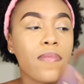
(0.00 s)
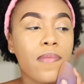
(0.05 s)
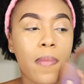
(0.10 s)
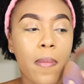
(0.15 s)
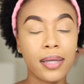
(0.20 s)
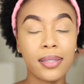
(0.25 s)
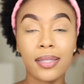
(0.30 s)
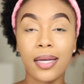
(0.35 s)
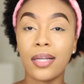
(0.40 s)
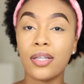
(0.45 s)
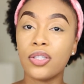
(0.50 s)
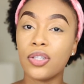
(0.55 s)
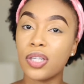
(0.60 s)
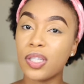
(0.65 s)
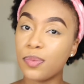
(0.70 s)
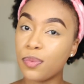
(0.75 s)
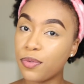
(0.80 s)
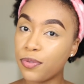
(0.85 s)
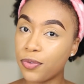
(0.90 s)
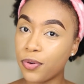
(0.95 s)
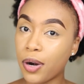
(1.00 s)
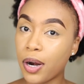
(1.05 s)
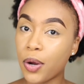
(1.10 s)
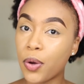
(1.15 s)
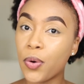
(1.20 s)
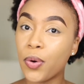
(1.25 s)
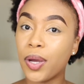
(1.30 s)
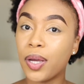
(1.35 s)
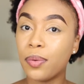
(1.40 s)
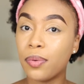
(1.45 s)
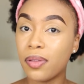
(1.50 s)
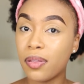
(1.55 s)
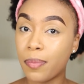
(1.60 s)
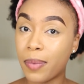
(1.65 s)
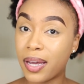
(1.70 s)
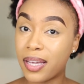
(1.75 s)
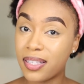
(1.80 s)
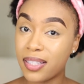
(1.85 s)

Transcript: Right, and just before I go in with my